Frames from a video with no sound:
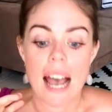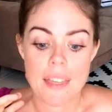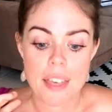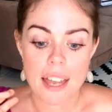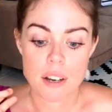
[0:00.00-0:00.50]

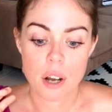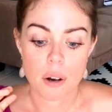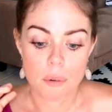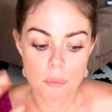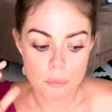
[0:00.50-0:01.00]
and then
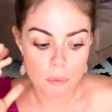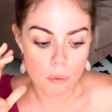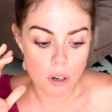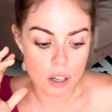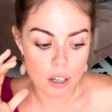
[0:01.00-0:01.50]

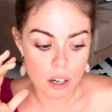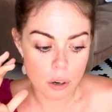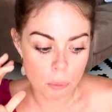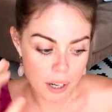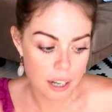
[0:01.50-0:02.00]

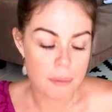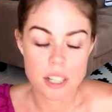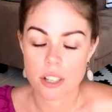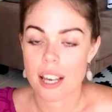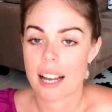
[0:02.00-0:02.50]
we're, I'm going
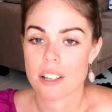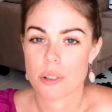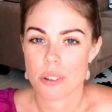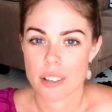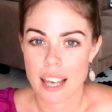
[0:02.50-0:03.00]
to show you how to do it on